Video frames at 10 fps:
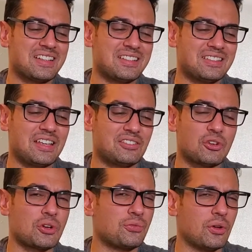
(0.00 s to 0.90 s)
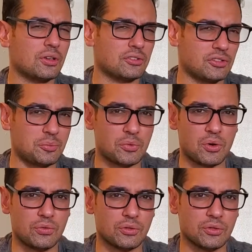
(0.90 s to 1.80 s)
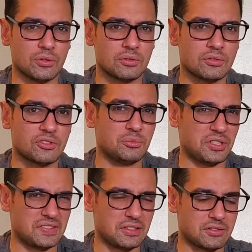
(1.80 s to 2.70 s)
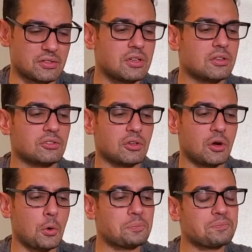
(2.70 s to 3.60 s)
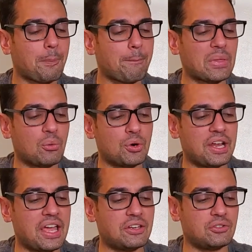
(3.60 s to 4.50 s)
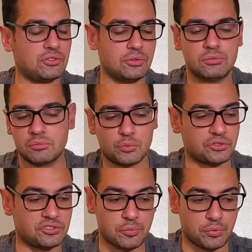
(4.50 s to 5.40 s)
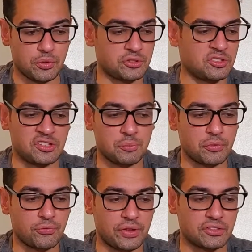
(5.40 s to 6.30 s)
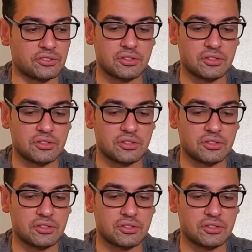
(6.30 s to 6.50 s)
they started falling asleep over some distance. So what I had to do was simple. It was a simple fix.